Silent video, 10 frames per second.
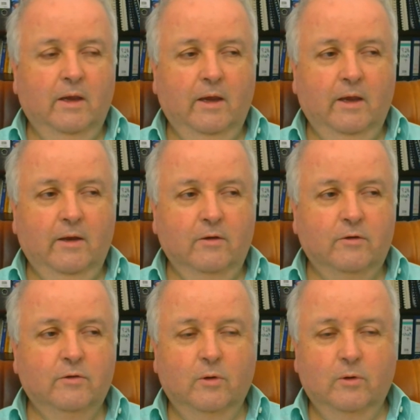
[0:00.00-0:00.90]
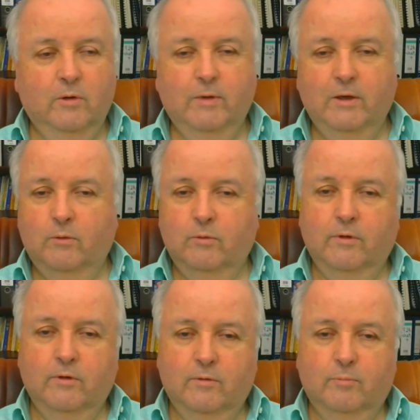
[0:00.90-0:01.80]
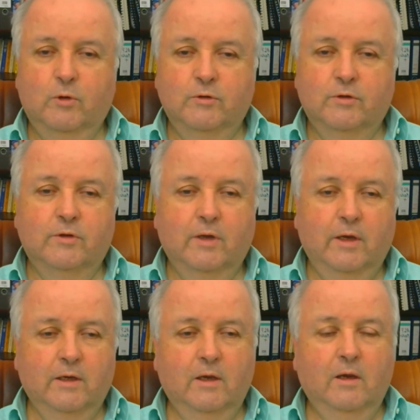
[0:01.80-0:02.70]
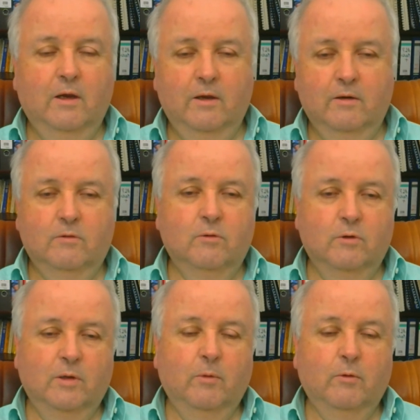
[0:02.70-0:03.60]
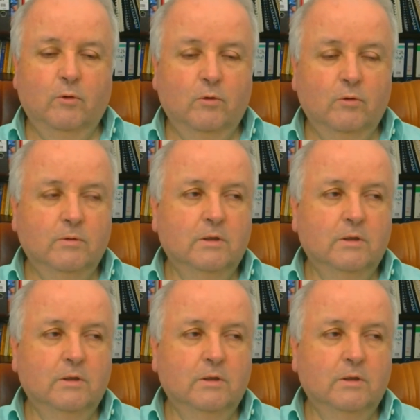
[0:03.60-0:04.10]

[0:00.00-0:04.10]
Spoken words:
And so he went through this process I took him through,